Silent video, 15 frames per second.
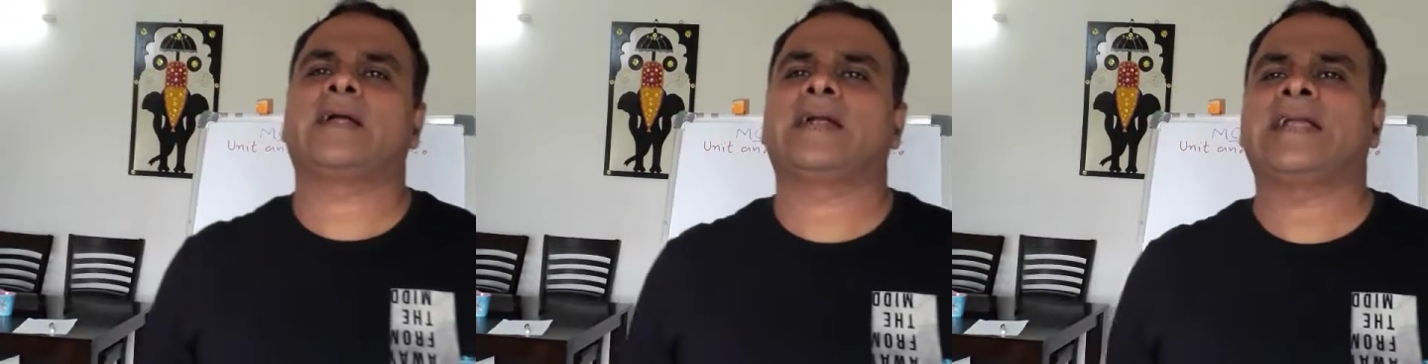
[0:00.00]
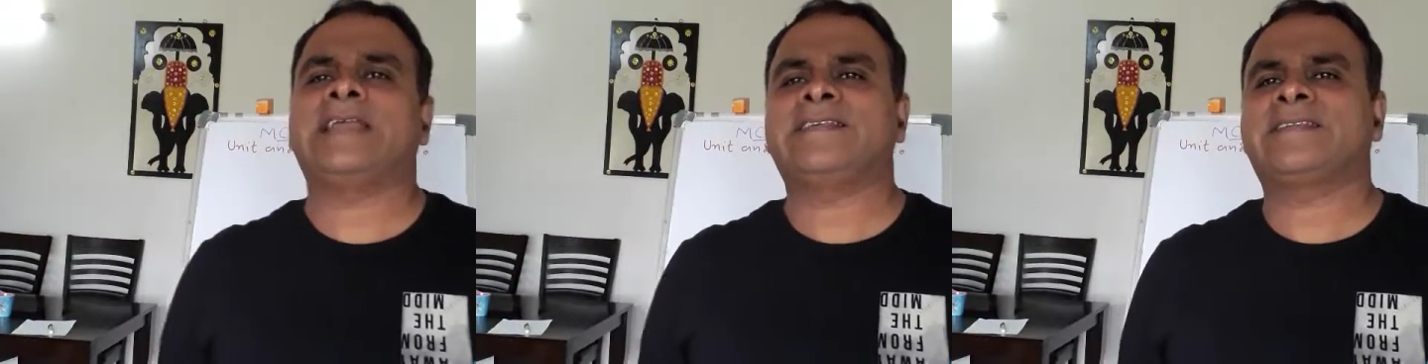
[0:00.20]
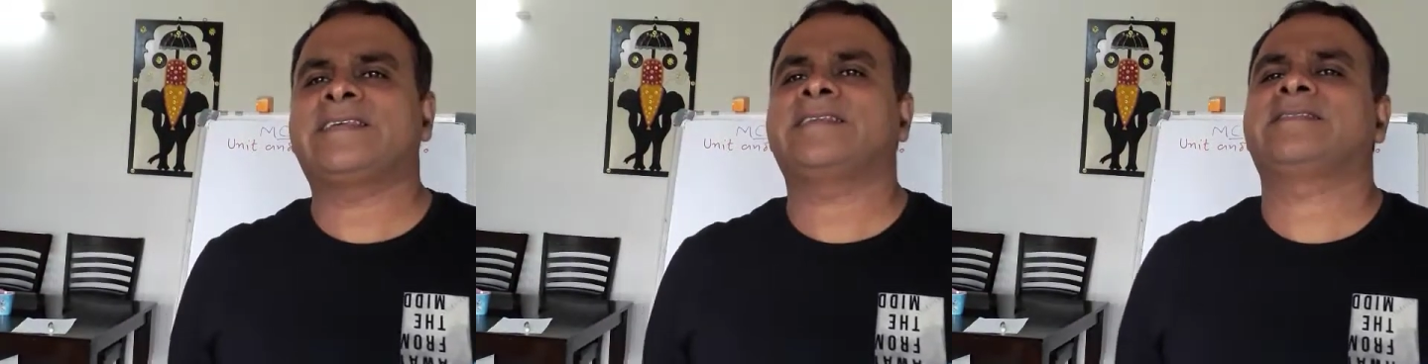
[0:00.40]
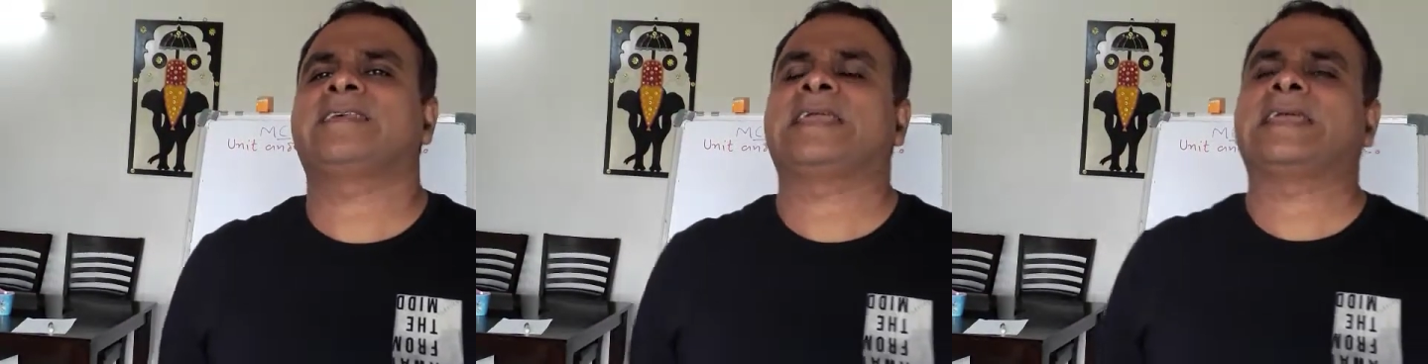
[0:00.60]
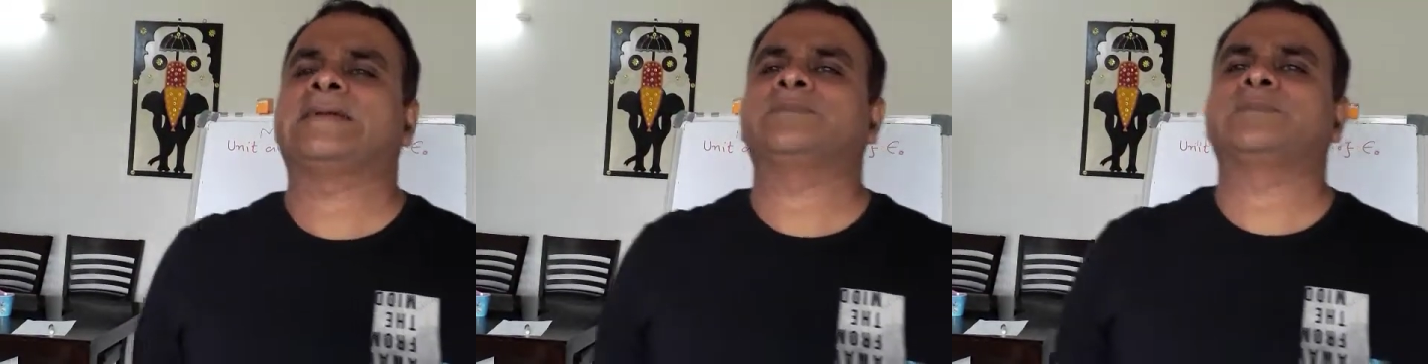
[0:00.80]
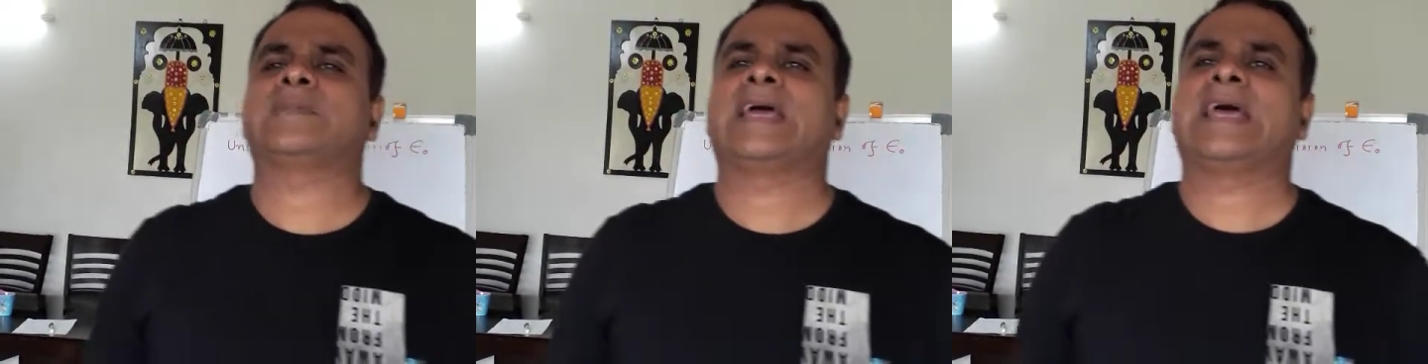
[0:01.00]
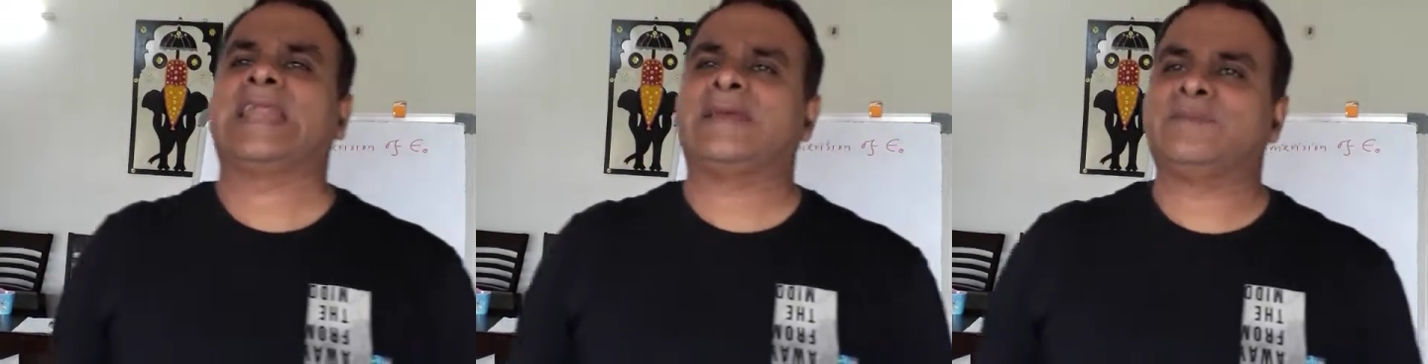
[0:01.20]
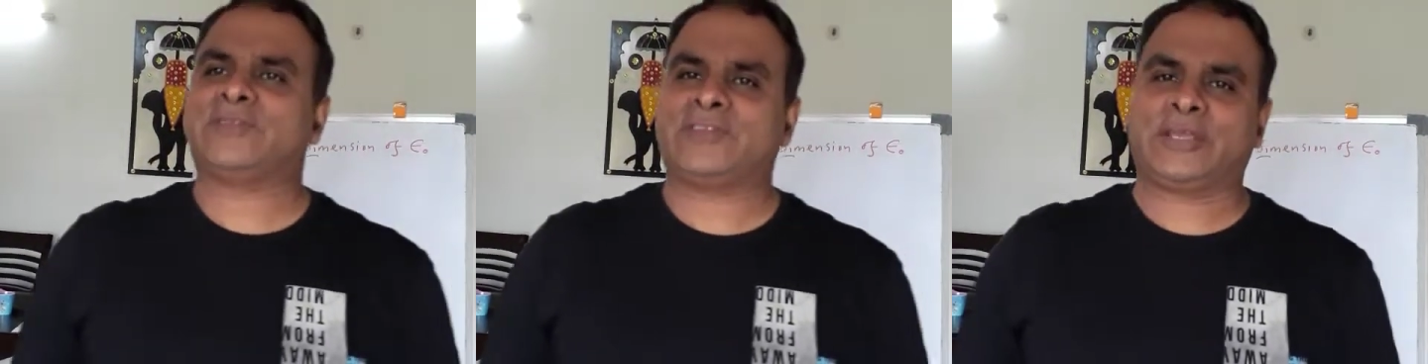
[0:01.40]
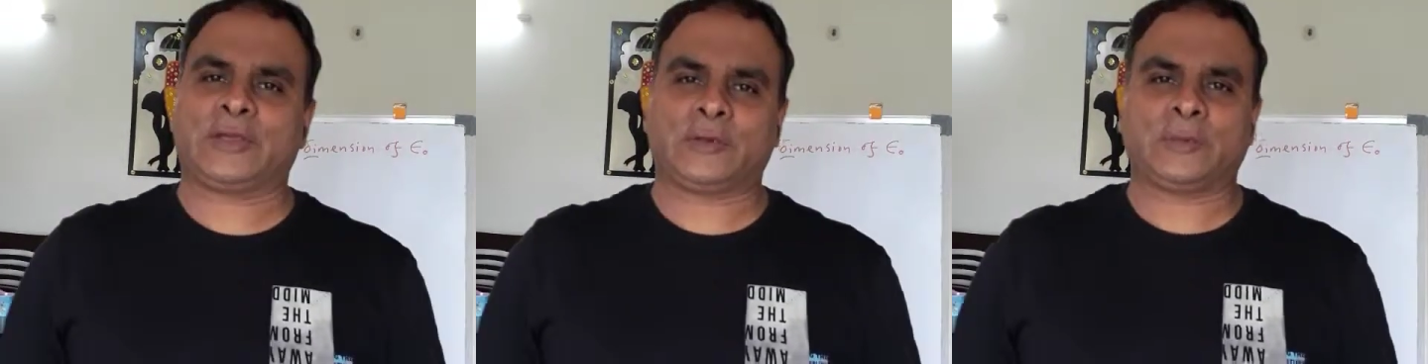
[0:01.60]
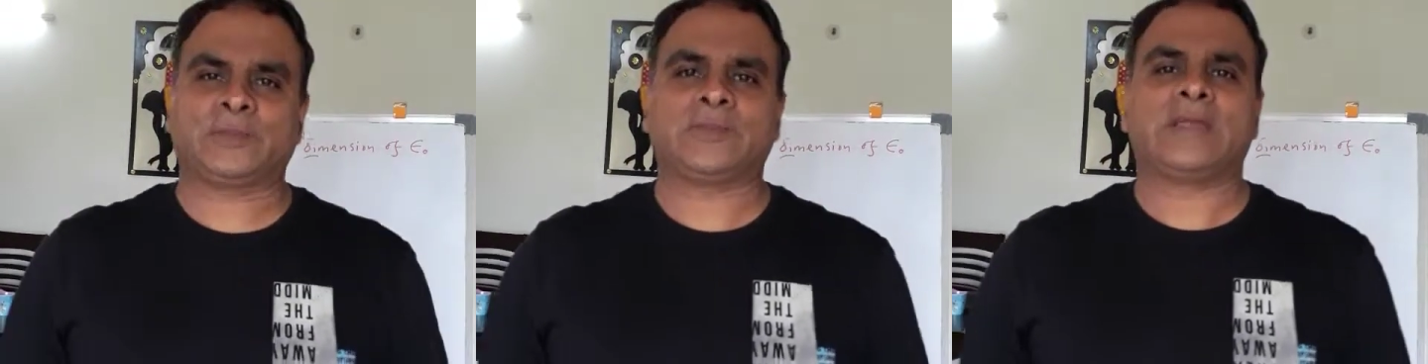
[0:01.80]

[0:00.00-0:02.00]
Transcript: discussing an MCQ,